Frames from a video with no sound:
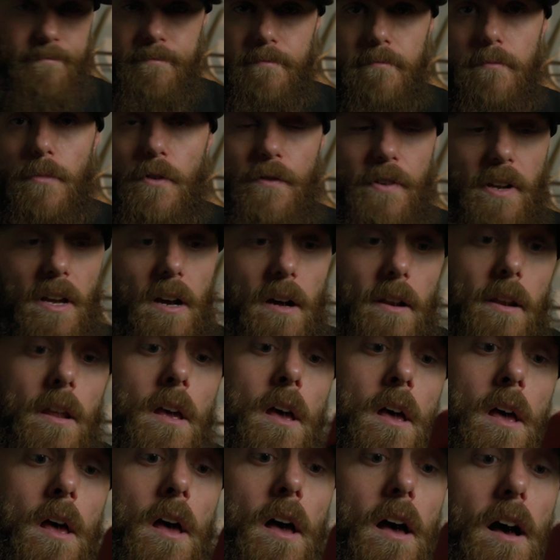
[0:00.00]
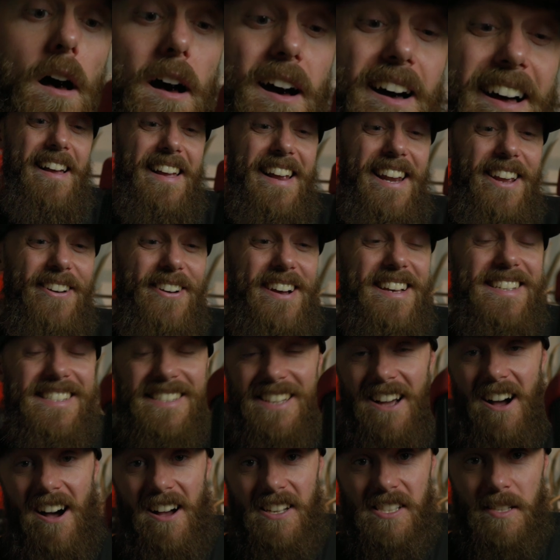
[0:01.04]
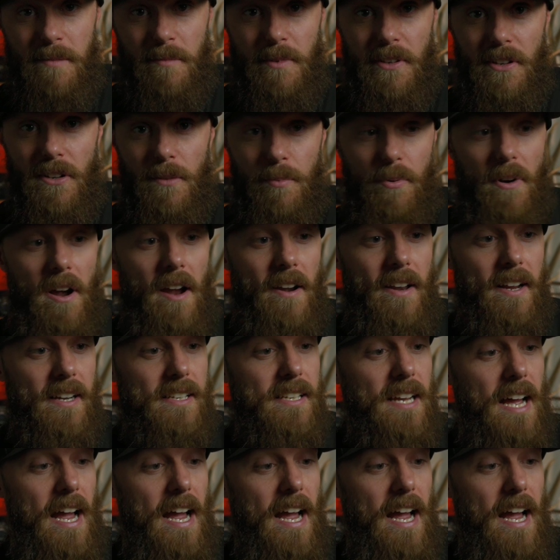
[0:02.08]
Moving on. Anyways, awesome little product.